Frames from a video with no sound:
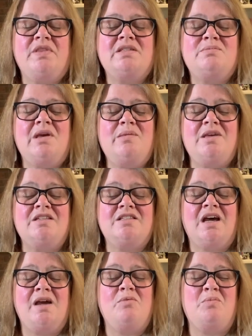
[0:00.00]
This may be a
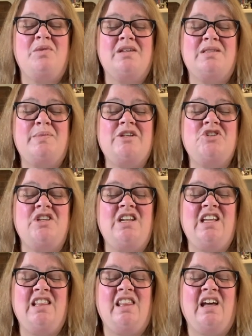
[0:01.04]
time when we especially
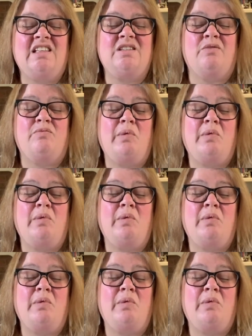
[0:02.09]
need lots of